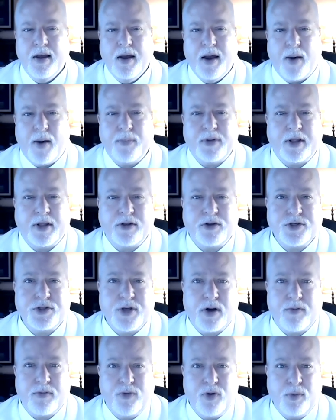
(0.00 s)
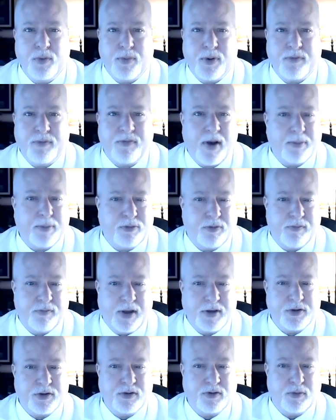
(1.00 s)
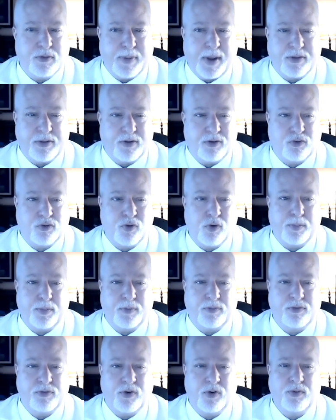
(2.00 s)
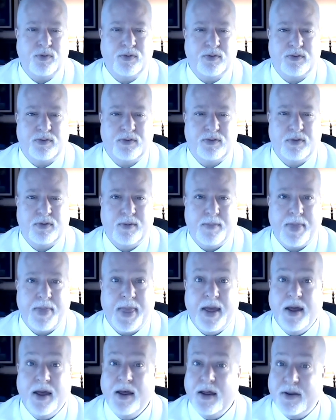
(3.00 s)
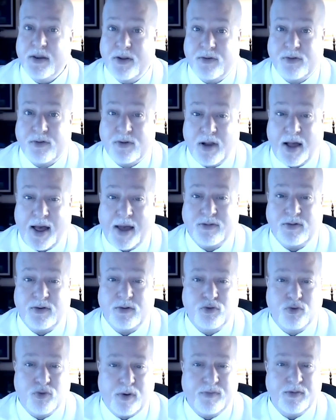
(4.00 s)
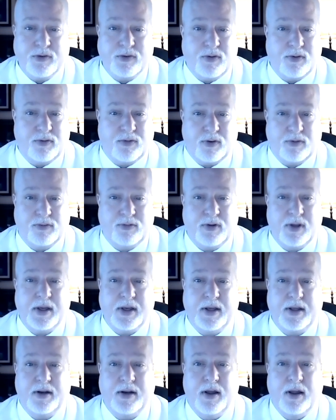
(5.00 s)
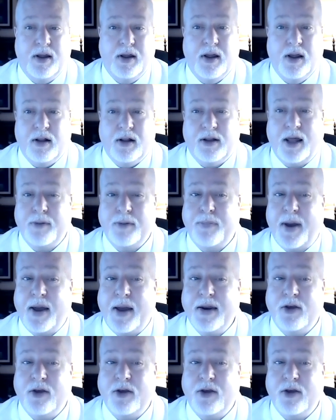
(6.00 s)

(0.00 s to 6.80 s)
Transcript: I would like to share a few brief observations about this group of students. This class is driven to succeed, led by an